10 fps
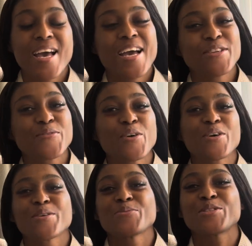and if you're
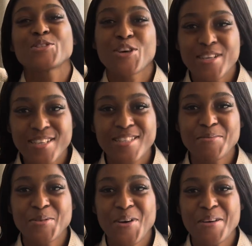a returning
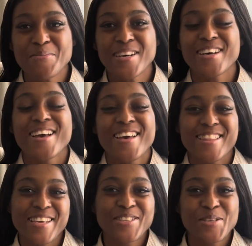subscriber, thank you so